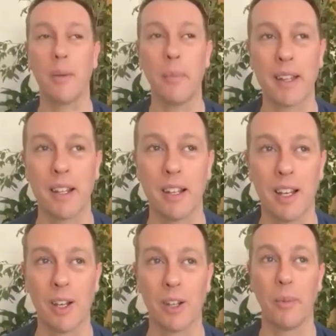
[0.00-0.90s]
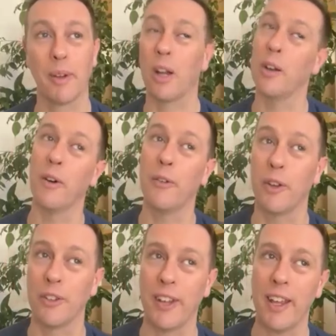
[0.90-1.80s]
kind of make a little comment, kind of off
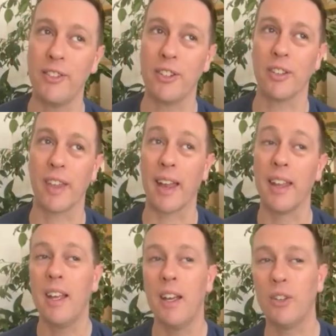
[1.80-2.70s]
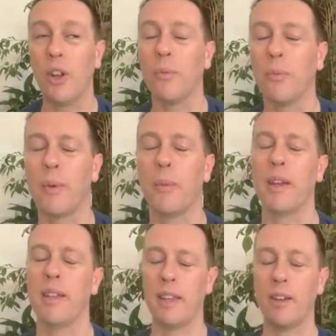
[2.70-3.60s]
on a tangent on that.
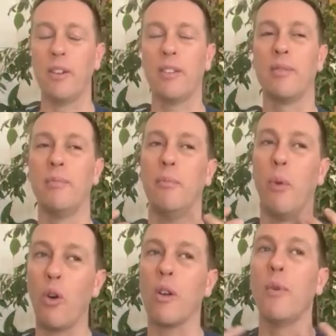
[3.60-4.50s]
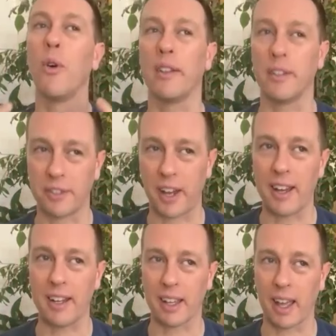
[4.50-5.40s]
There is more and more
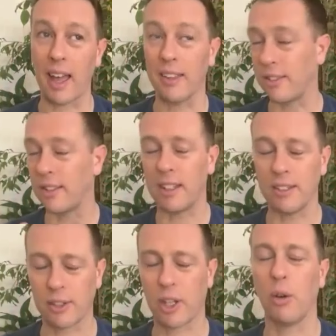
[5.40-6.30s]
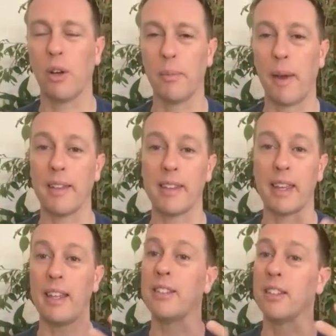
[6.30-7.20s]
understanding as the years go on about the
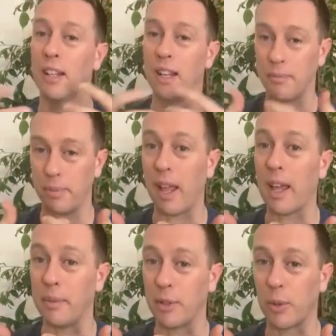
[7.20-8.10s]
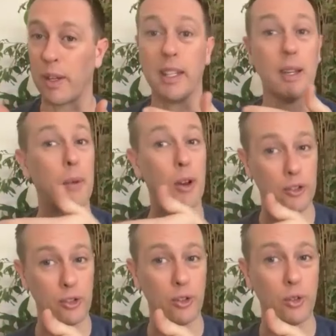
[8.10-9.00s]
interplay between the
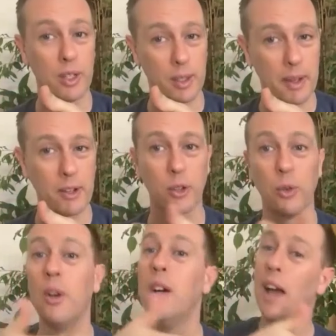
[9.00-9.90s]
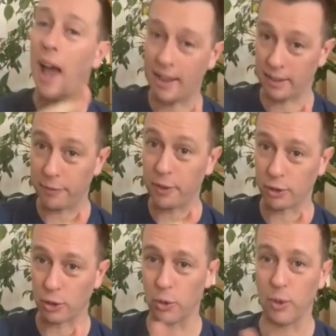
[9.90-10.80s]
emotional and the mental and the
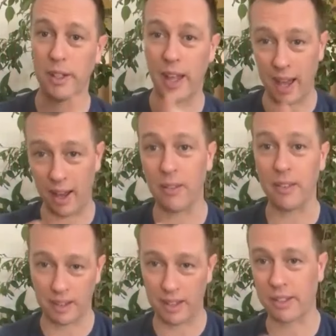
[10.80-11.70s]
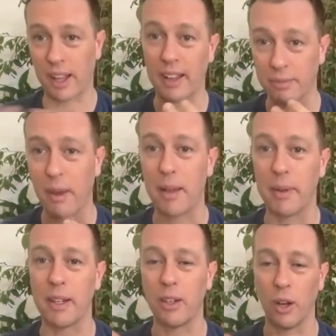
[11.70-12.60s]
physical, and how in this case
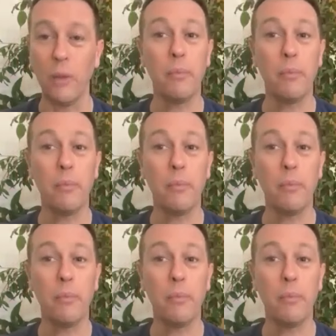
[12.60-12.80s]
maybe